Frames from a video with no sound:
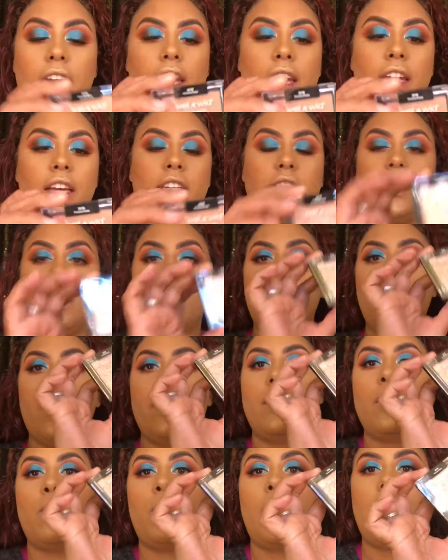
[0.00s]
And
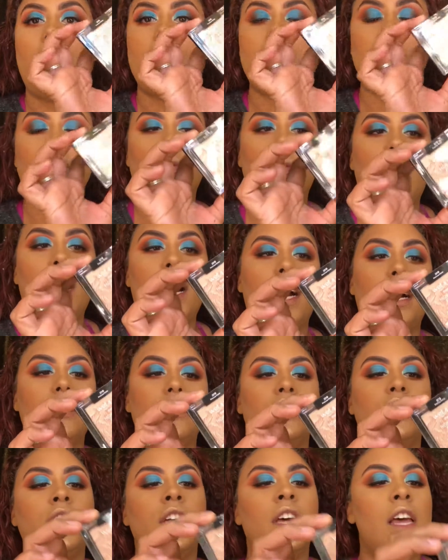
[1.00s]
with the Wet n
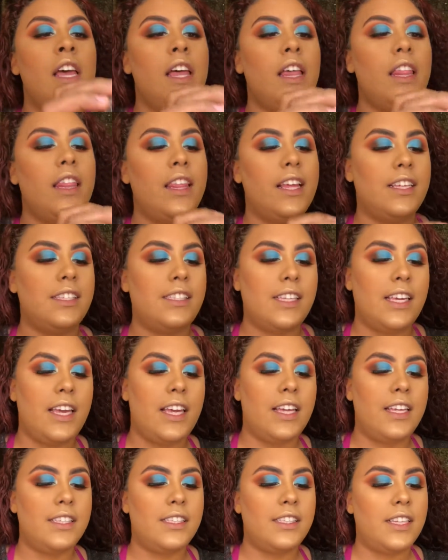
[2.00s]
Wild, this
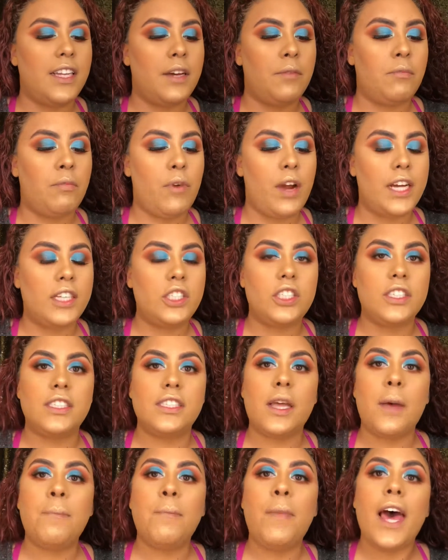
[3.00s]
is the
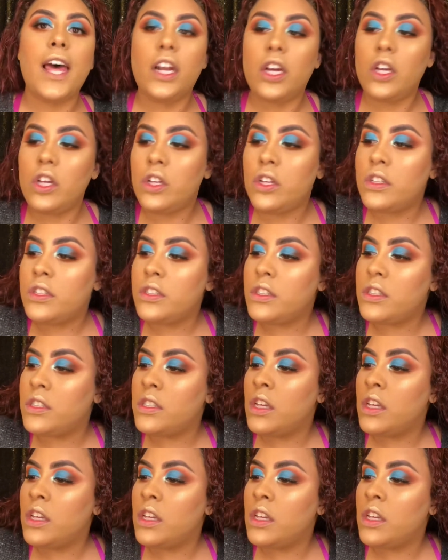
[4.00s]
Precious Petals,